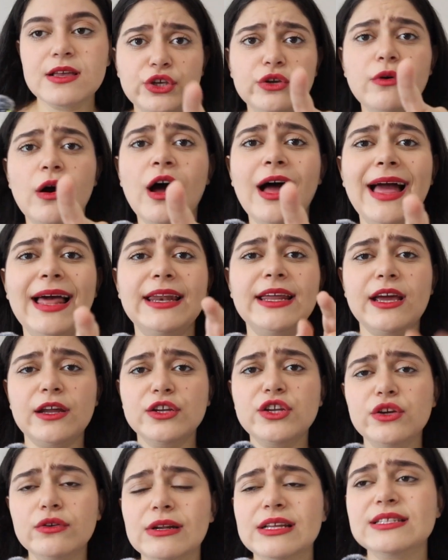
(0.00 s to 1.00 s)
You are Ellie
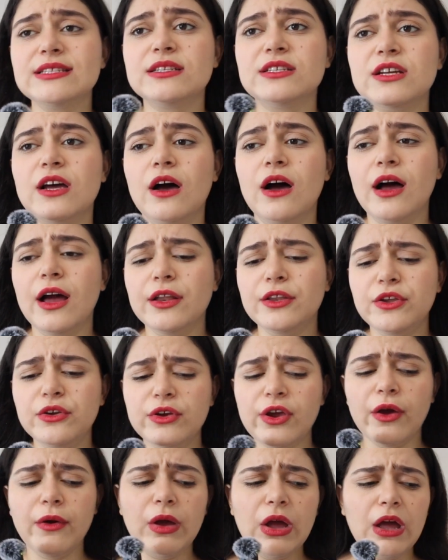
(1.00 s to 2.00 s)
and you listen to her and you
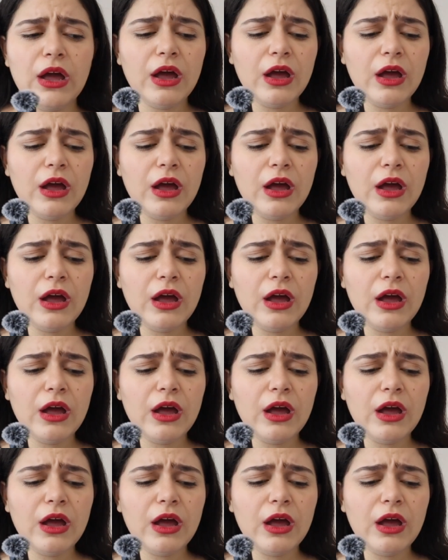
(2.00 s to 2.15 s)
go,